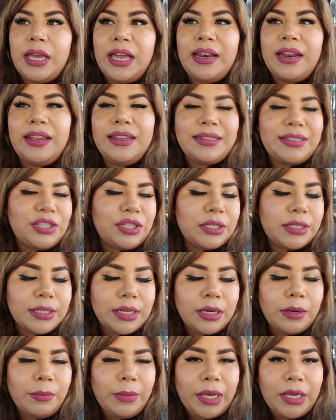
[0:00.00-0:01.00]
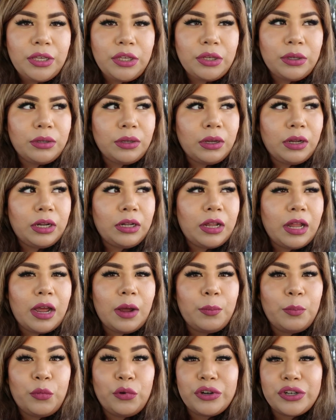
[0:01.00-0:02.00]
And it's just gonna make you a
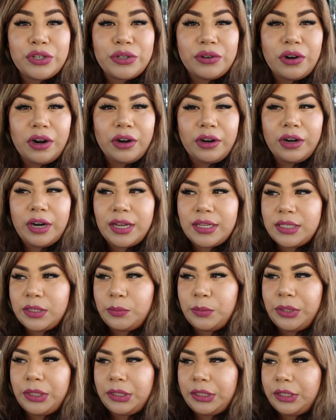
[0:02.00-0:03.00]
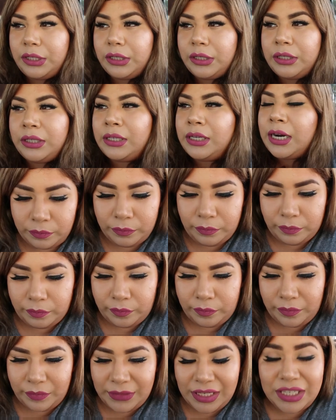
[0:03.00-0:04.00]
lot more stronger as a mother.
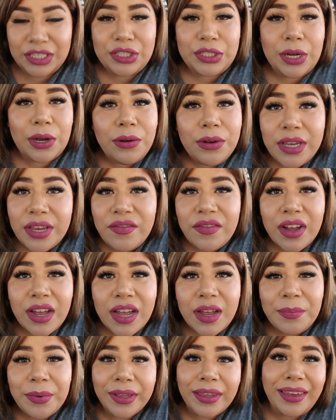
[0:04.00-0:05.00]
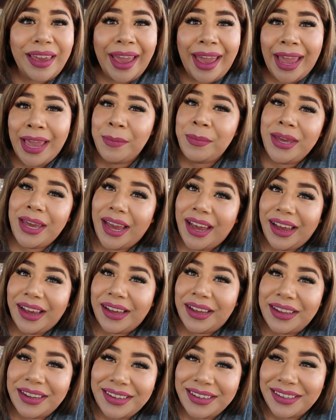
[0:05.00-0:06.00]
Don't give up. Get
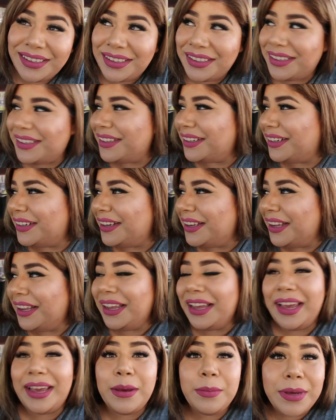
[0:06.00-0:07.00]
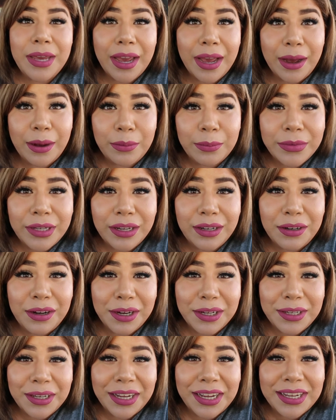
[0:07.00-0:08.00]
ABA. ABA helped me a
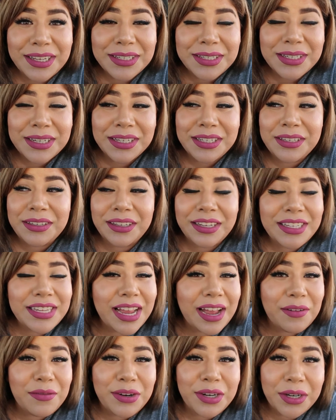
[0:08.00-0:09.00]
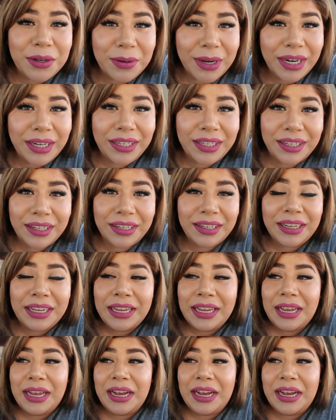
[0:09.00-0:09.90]
lot, you guys. You guys have no idea.